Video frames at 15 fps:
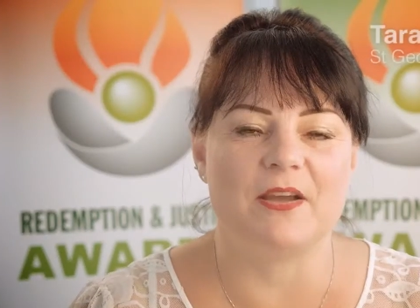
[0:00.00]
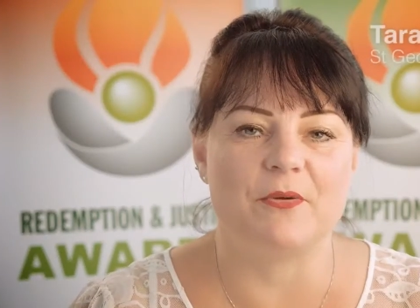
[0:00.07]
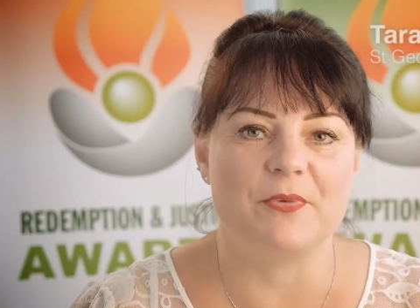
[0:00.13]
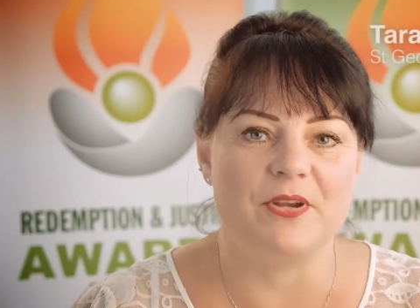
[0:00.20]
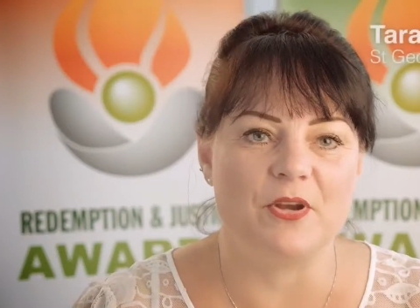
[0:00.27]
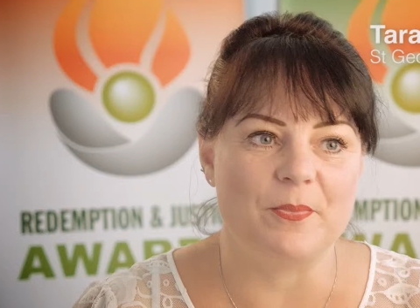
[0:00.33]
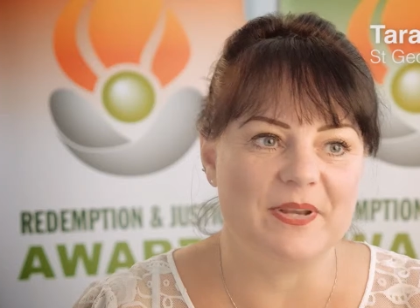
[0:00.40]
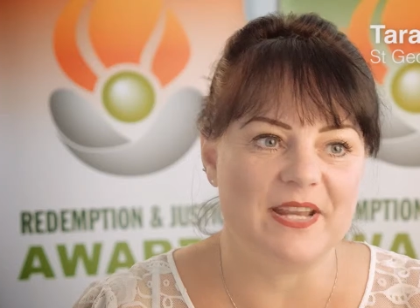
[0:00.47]
that we
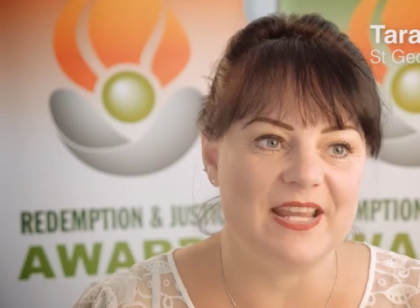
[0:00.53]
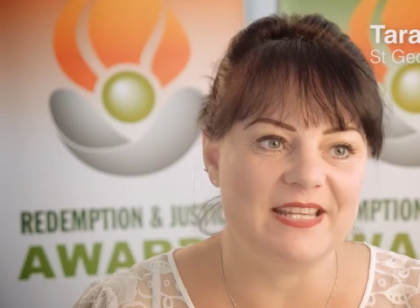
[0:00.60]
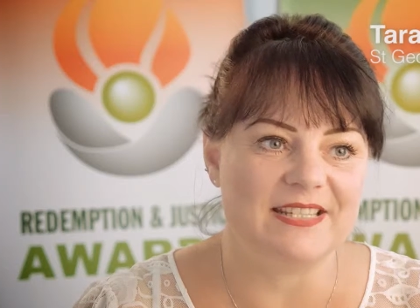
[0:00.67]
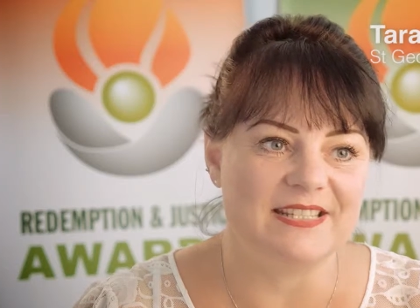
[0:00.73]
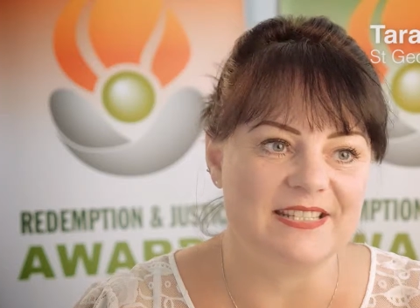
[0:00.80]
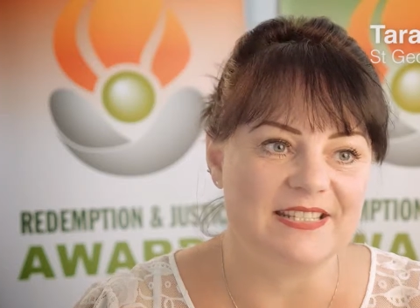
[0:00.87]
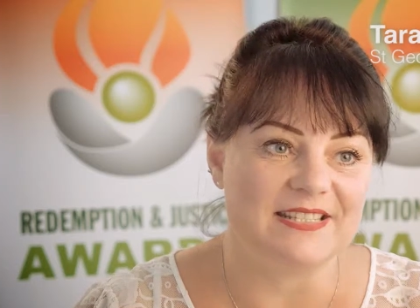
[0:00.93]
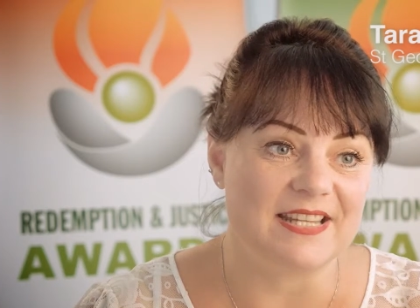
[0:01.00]

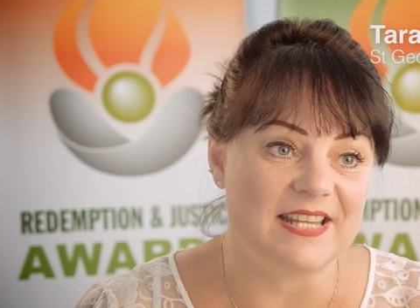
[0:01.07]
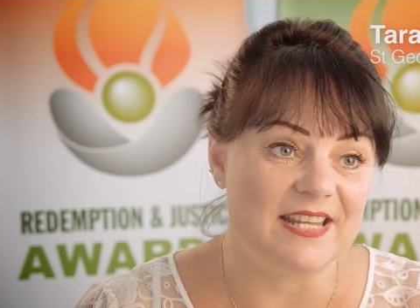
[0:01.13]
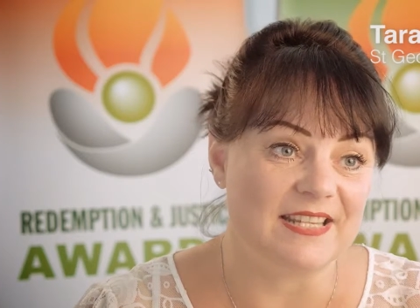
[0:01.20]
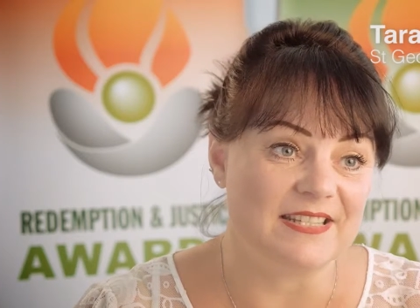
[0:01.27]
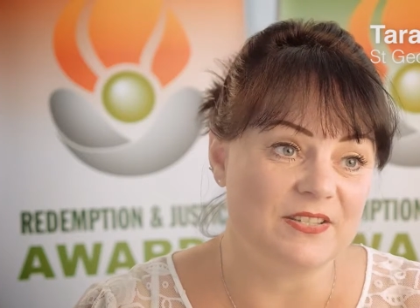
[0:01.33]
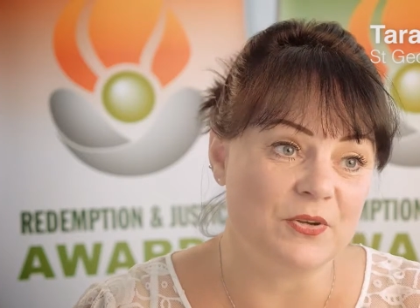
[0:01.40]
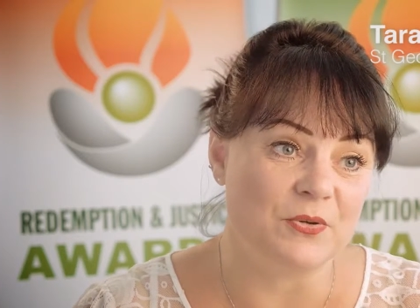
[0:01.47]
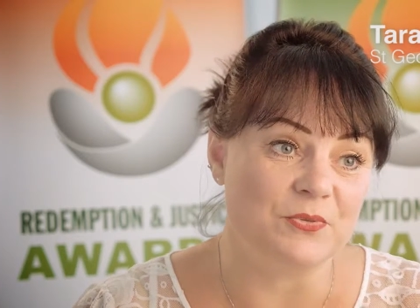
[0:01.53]
nominated
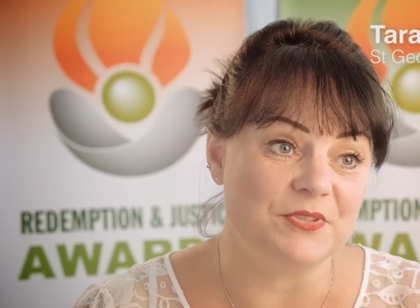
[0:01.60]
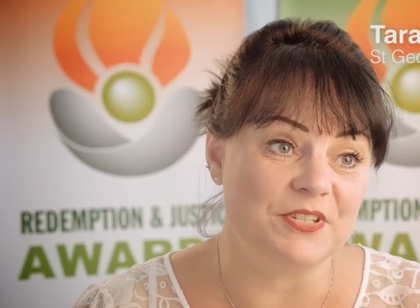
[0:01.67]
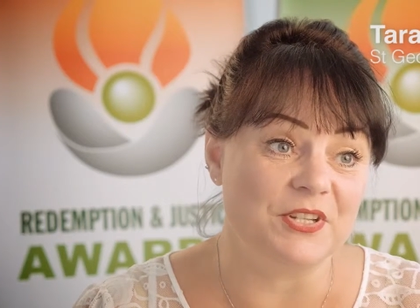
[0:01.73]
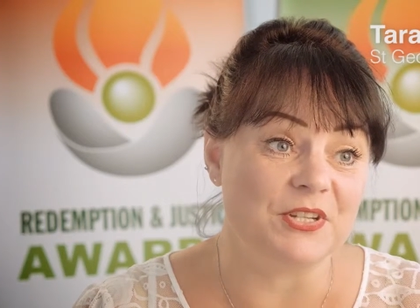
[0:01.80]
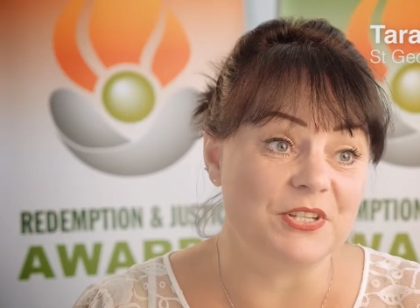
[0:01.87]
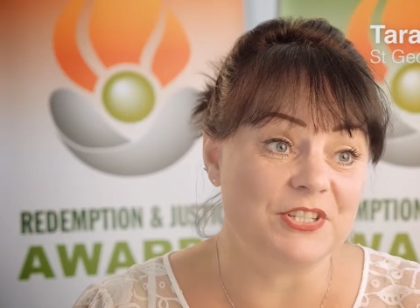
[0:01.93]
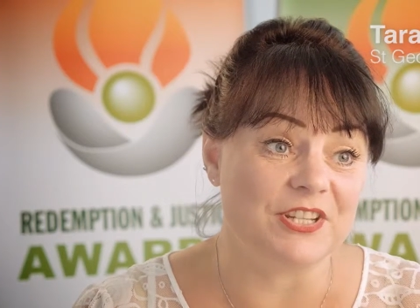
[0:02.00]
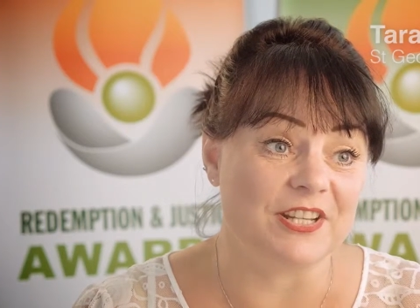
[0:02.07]
is called
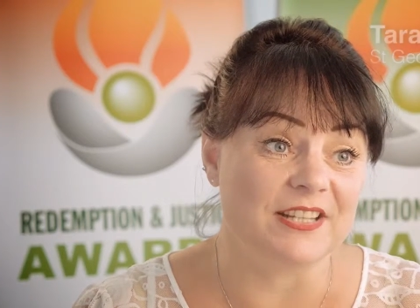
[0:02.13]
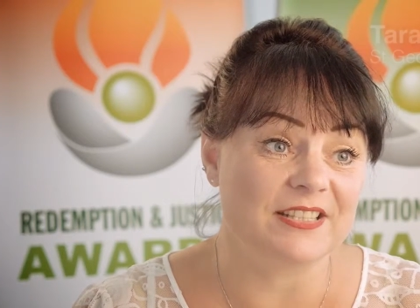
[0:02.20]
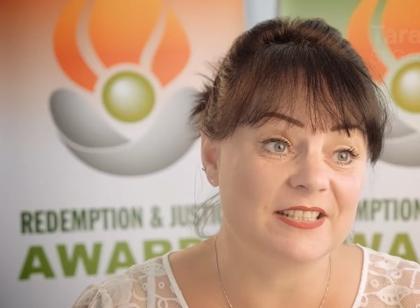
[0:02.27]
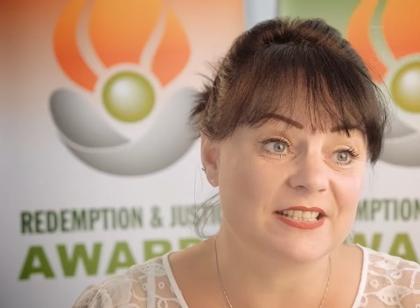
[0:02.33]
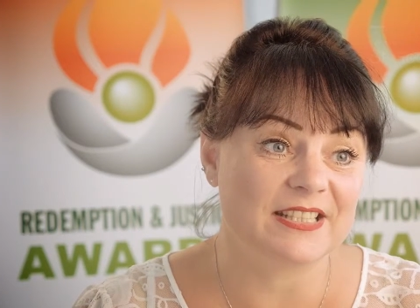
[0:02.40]
Nurture.